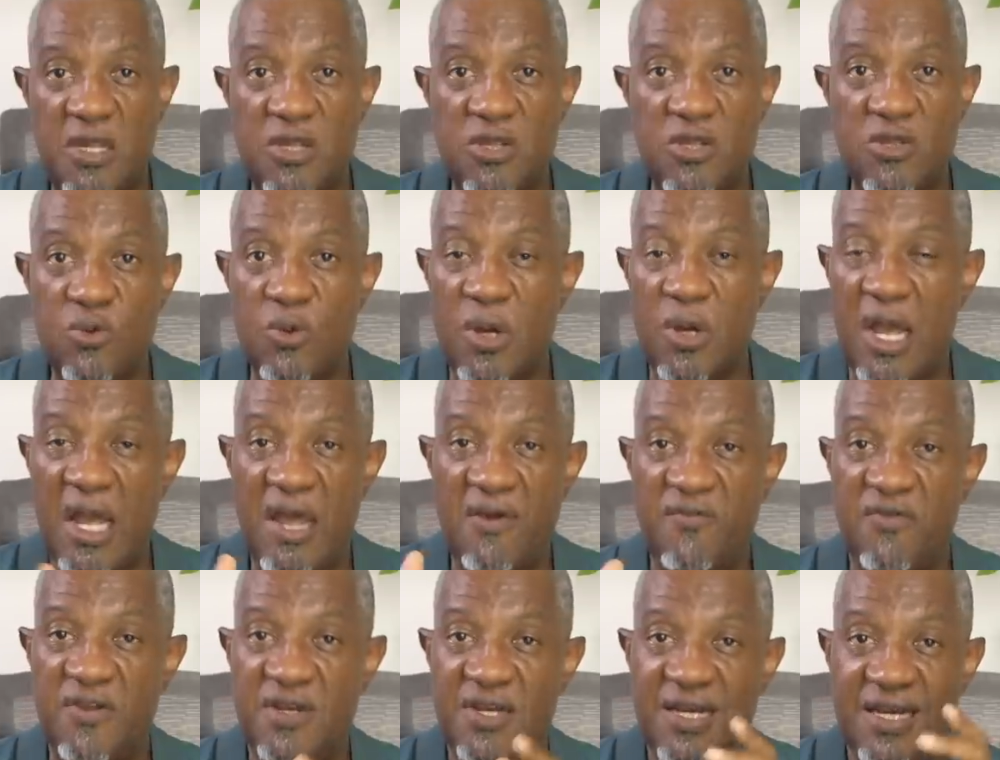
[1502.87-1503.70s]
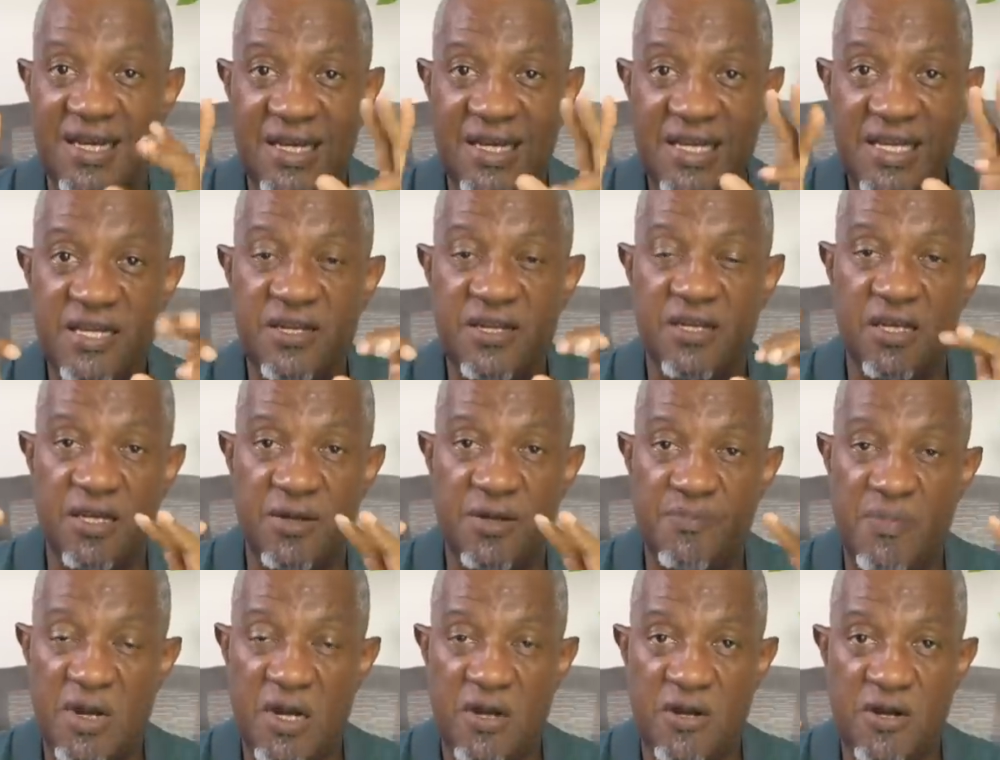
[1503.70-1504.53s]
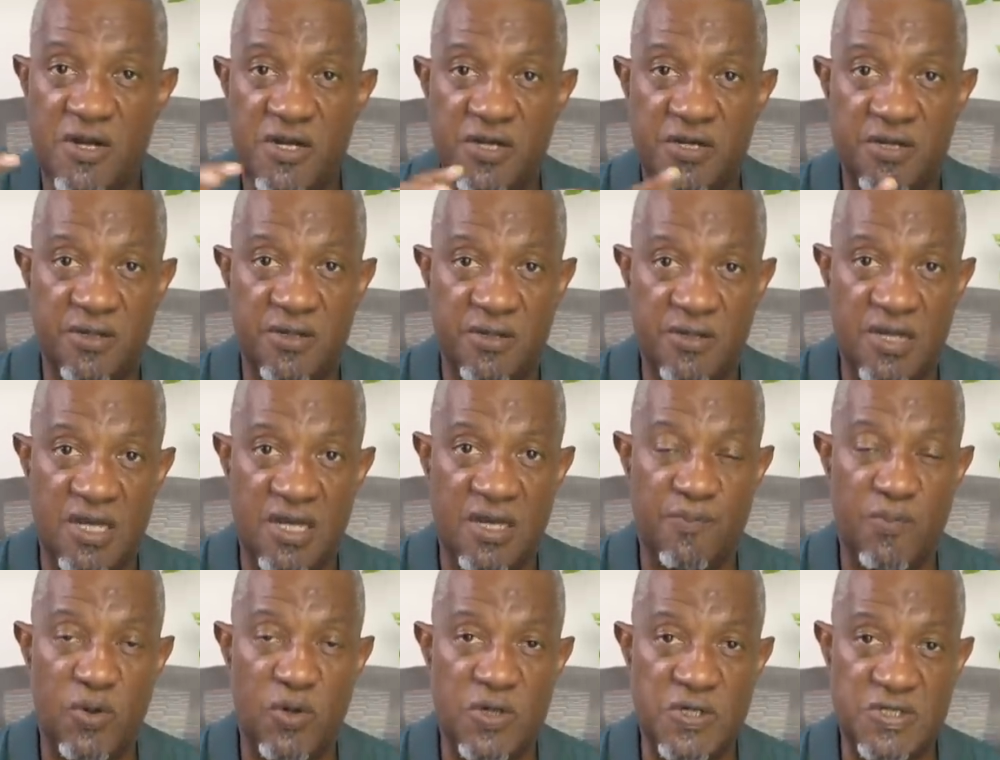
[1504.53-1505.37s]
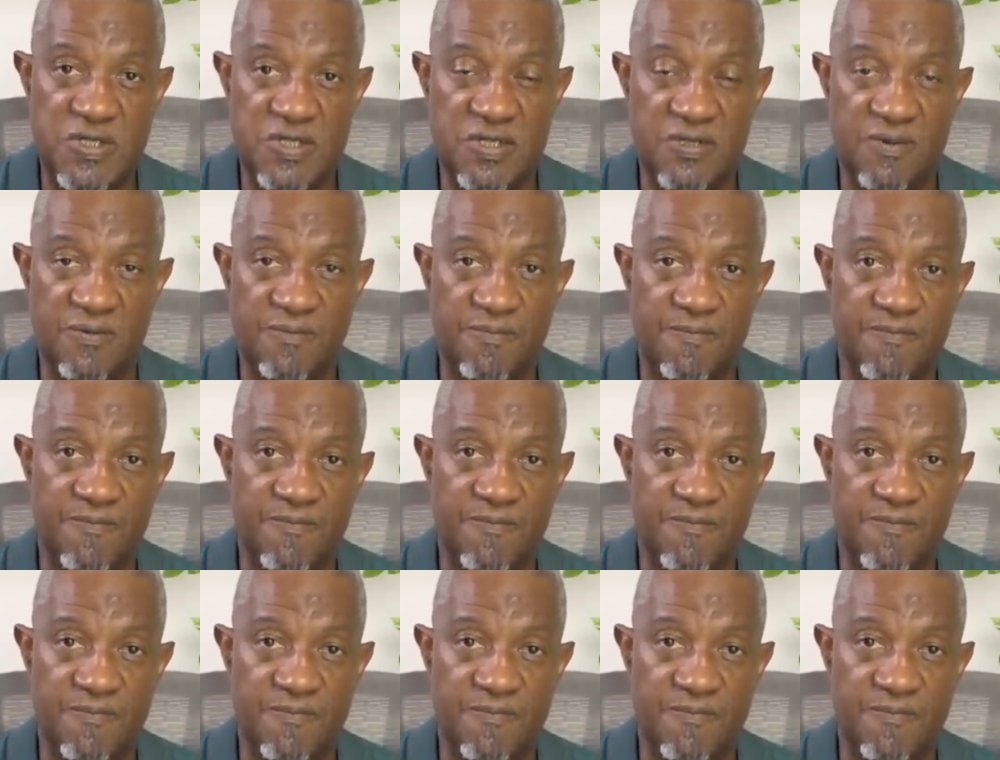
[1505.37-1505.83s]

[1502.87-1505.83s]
you haven't legally married that person.